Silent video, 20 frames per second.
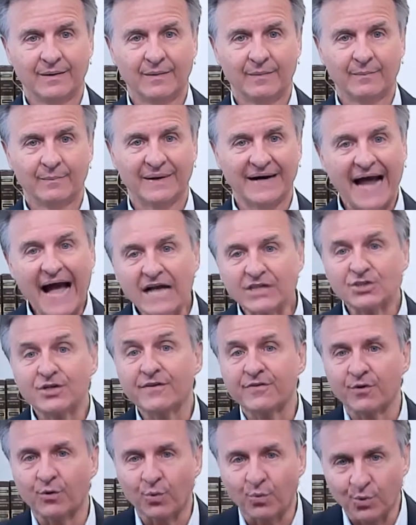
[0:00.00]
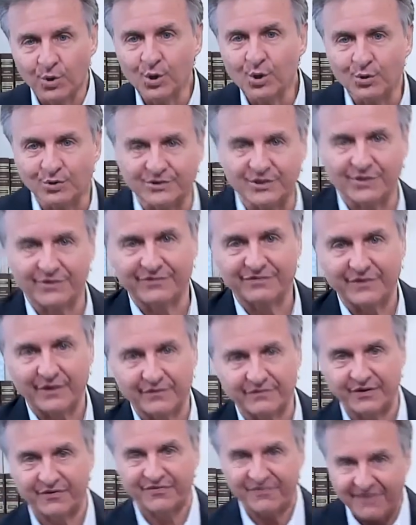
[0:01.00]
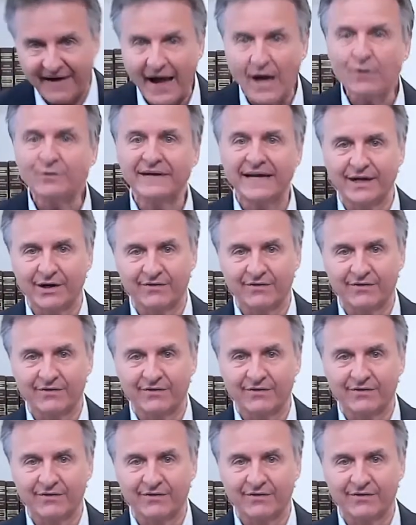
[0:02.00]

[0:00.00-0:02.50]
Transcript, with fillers: But actually, the root of, of the founding